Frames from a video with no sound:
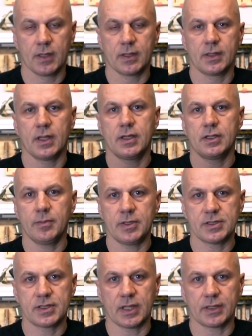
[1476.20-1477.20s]
then it
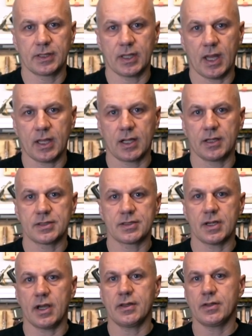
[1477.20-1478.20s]
means that the angle is
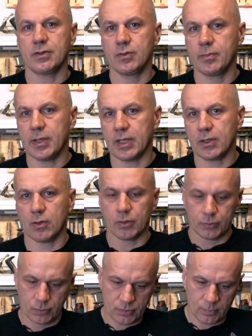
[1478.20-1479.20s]
either too big or
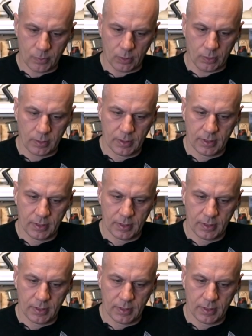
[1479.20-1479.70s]
too small.